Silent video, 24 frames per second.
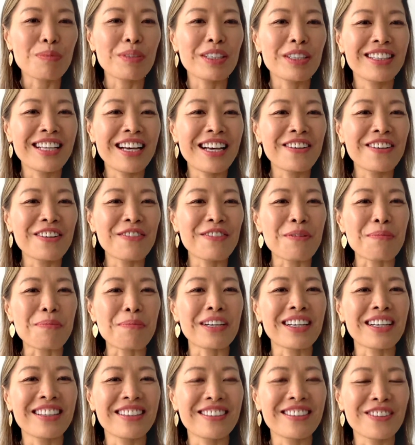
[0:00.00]
But now if you
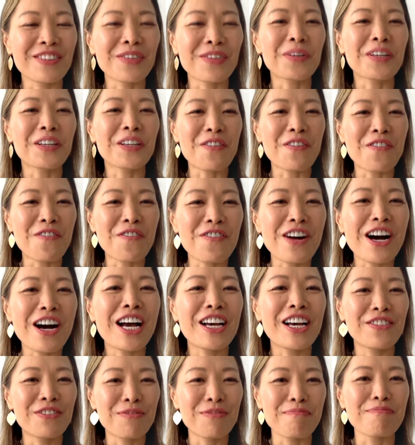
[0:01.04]
bring in
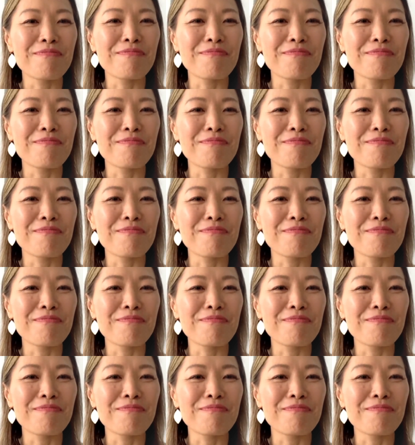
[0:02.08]
25